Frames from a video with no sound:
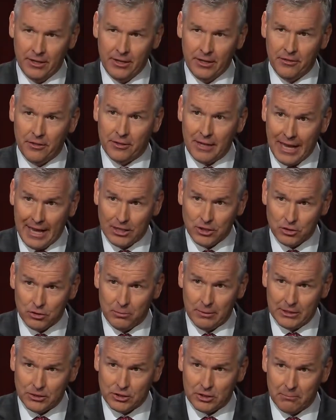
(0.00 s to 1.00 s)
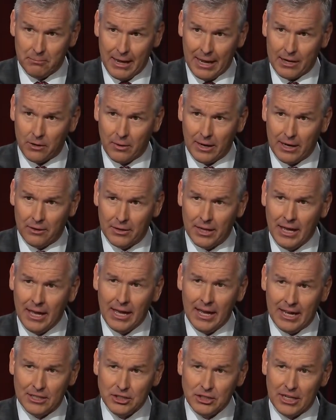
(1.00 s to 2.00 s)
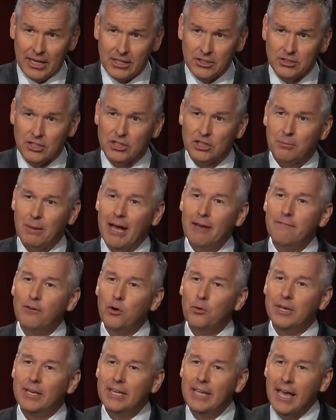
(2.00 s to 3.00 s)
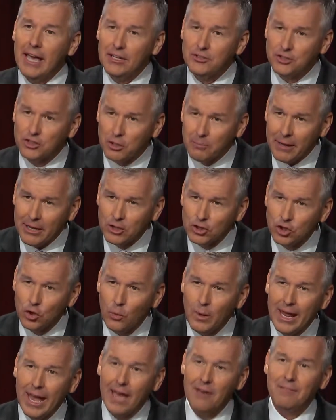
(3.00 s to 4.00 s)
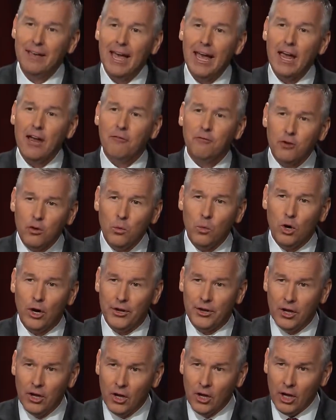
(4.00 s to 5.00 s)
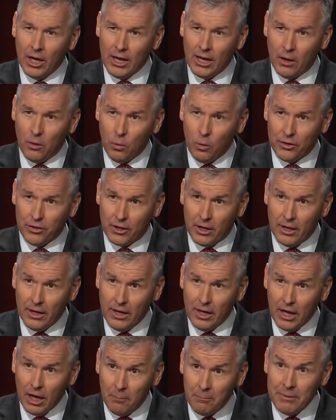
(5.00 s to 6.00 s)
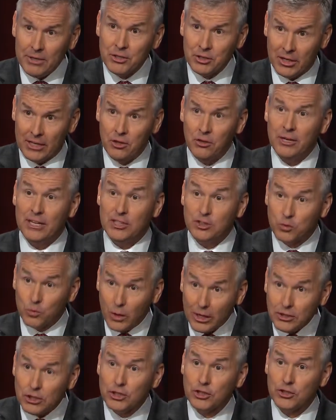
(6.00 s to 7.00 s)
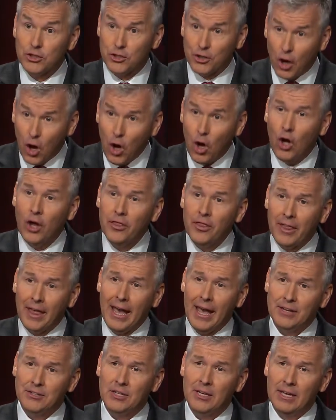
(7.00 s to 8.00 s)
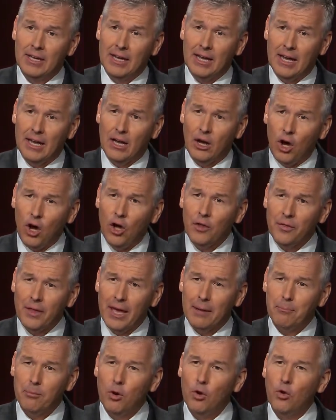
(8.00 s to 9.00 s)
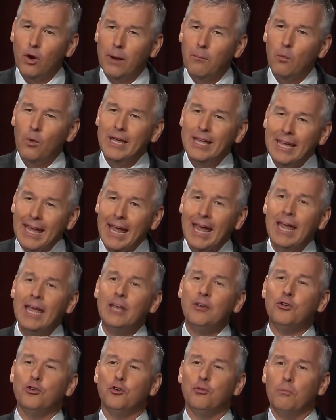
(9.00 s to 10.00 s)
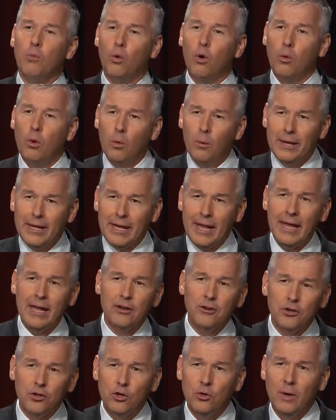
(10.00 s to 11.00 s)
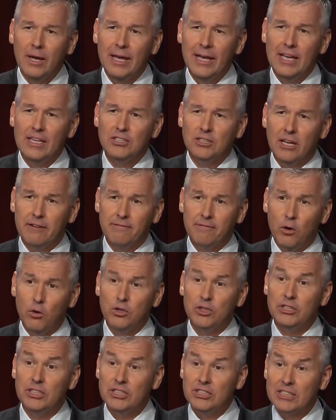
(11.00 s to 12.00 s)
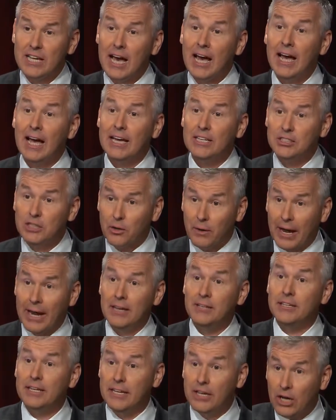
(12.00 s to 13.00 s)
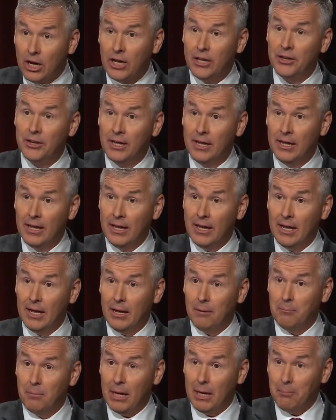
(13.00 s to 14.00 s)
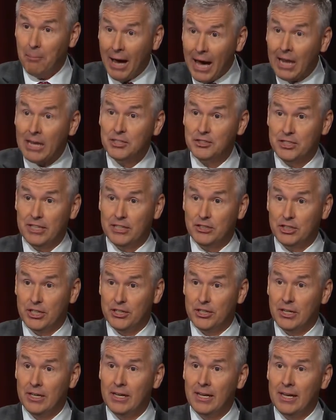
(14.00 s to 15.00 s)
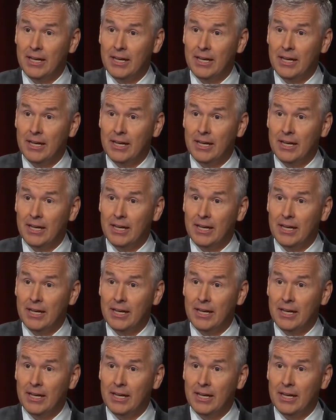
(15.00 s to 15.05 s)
the National Instant Background Check System. I voted yes to make sure we have everyone with a mental illness registered on that program. We can do more. What we can't do is let folks disguise their anti-gun policy agenda